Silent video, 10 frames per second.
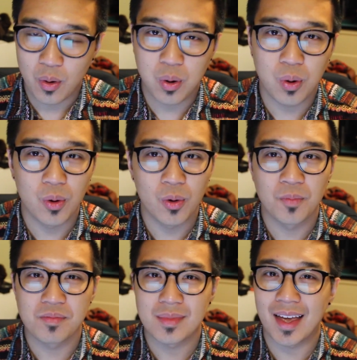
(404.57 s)
Whew.
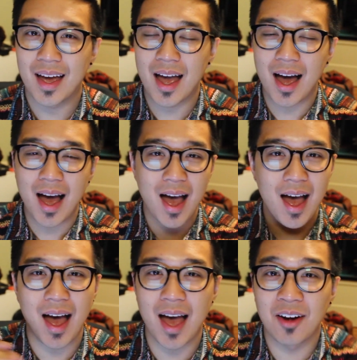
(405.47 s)

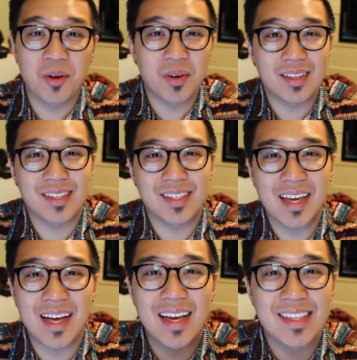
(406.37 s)
I don't know what else to
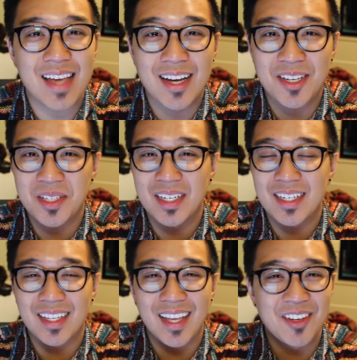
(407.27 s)
say, guys. I just
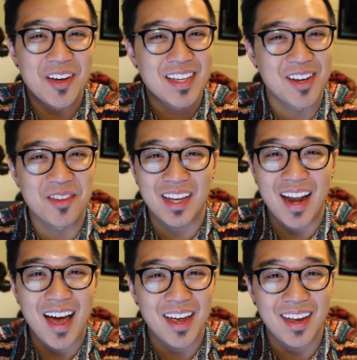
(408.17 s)
need to let you guys know
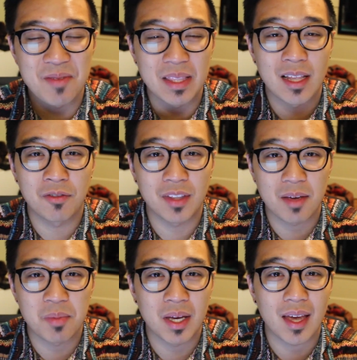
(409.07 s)
that I am in love with
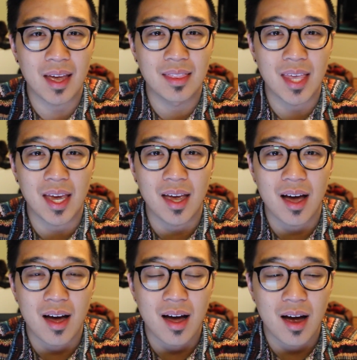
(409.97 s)
Apink, and
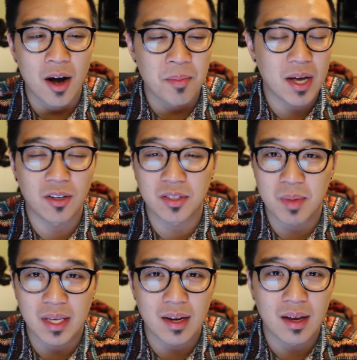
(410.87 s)
they are my
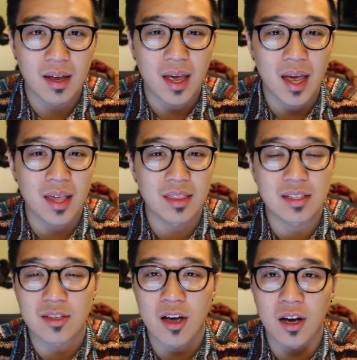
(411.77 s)
ultimate. And
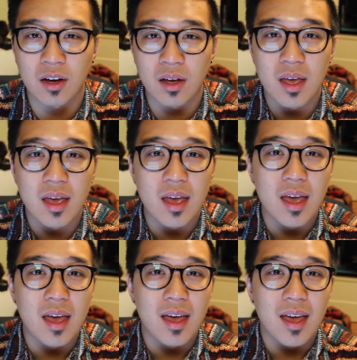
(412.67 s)
this song
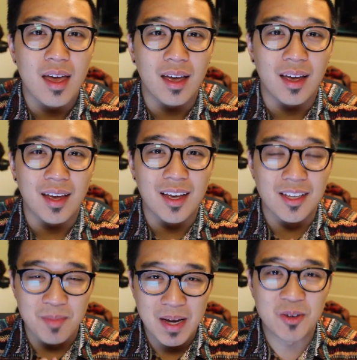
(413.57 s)

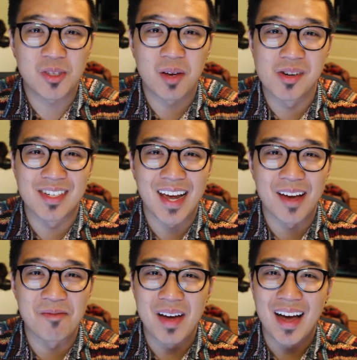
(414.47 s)
is my new summer
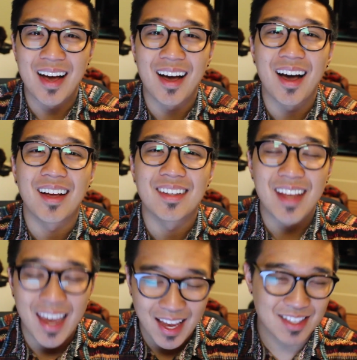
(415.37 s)
jam,
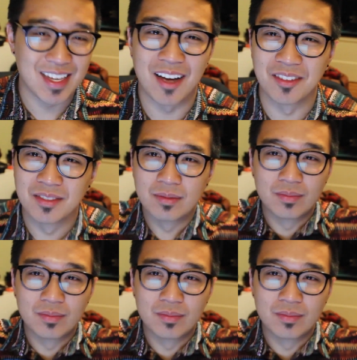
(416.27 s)
hands down.